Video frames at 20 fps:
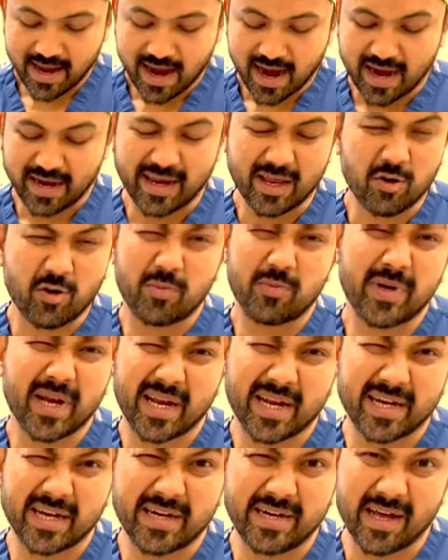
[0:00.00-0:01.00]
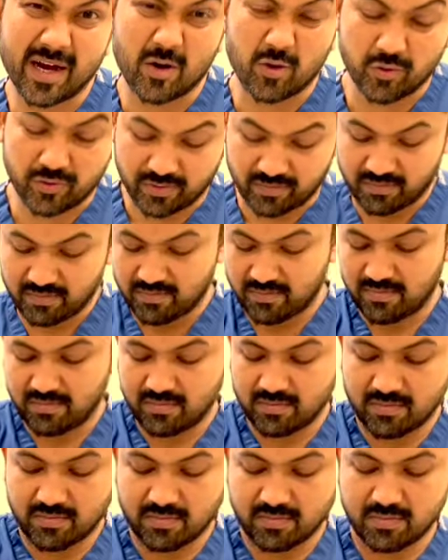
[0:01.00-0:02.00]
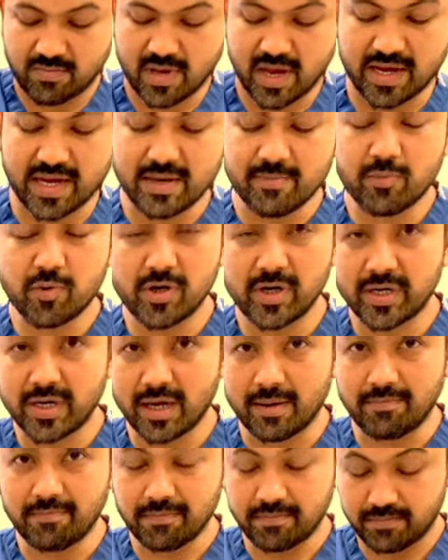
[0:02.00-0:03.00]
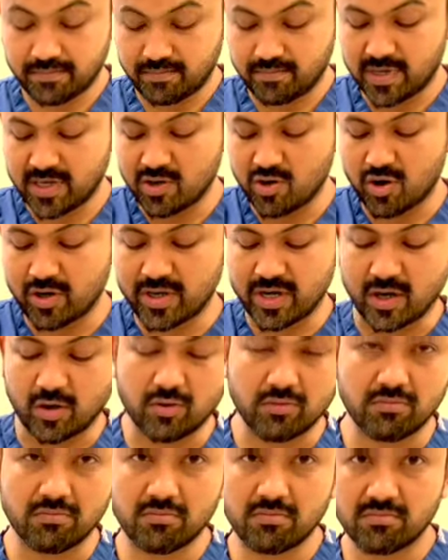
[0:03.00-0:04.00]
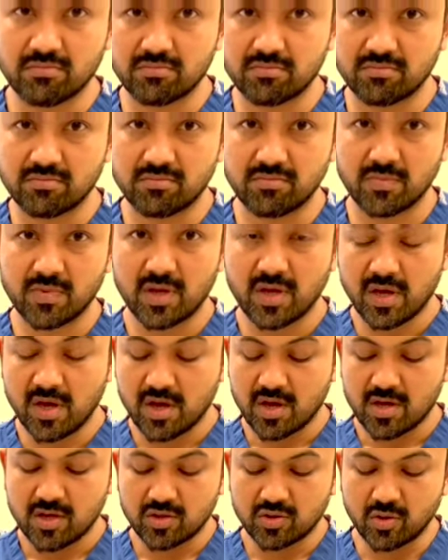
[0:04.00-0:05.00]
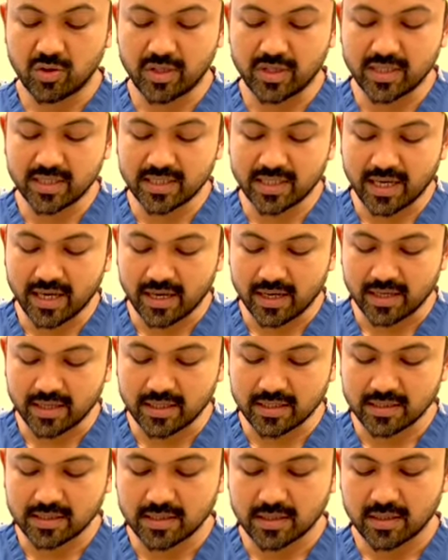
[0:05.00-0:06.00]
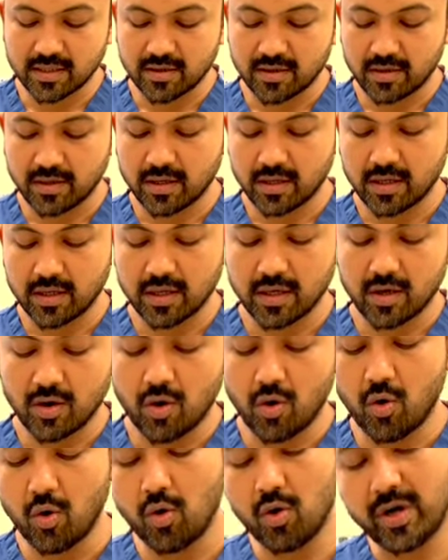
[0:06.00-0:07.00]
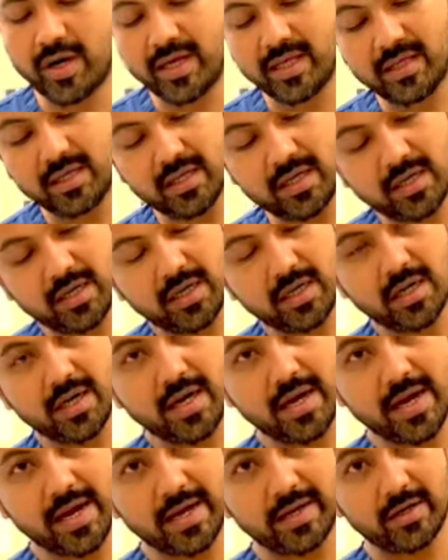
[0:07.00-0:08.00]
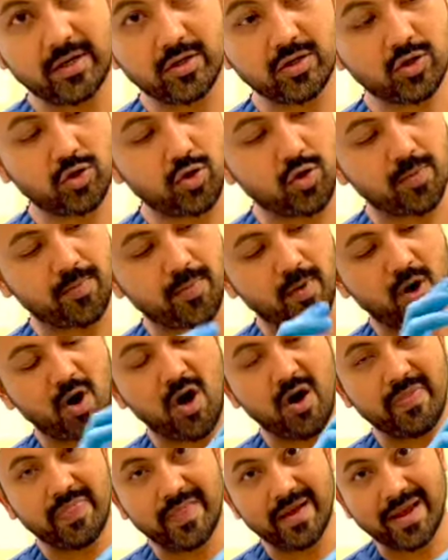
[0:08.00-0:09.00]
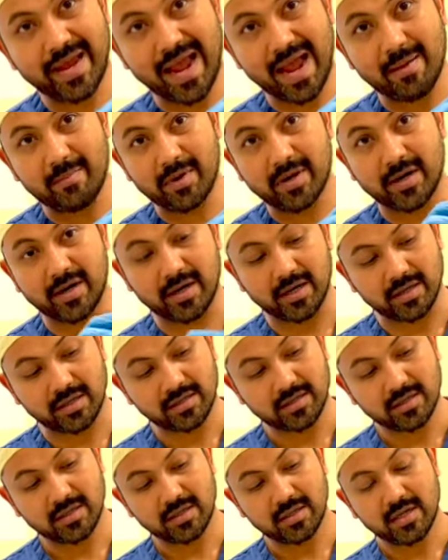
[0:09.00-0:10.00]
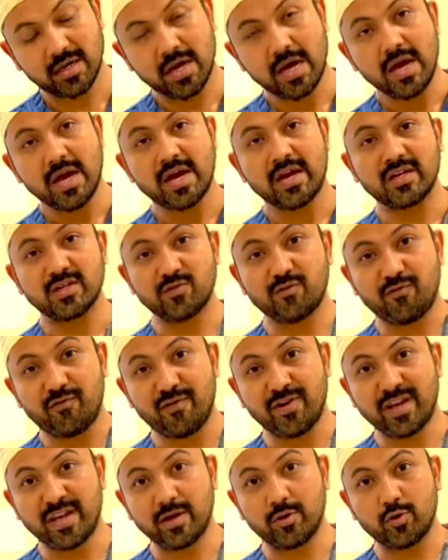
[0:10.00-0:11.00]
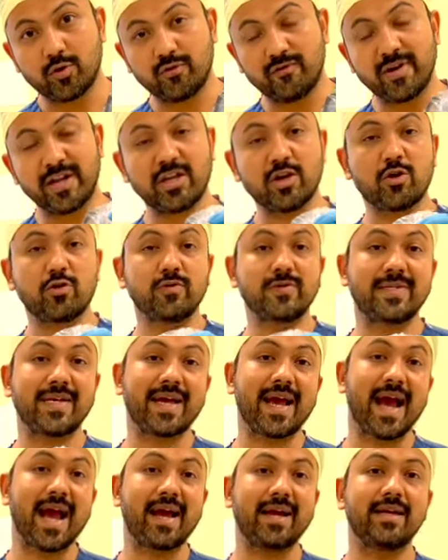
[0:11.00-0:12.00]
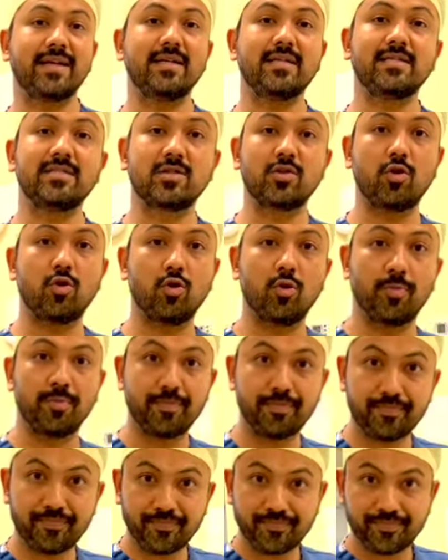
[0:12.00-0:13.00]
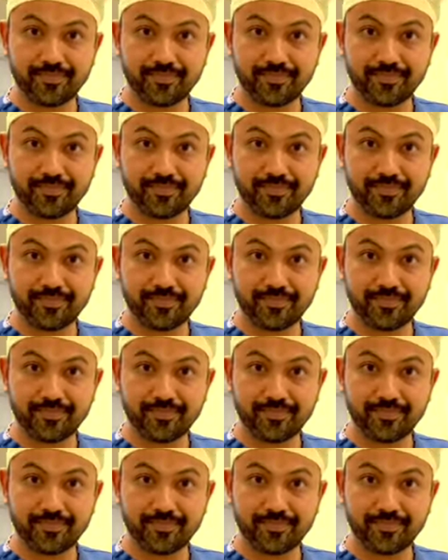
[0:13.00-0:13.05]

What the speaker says: I cannot take it down. I can pull it up but not down. So in this case, holding the endoscope on the camera is very good when you're using an angled scope.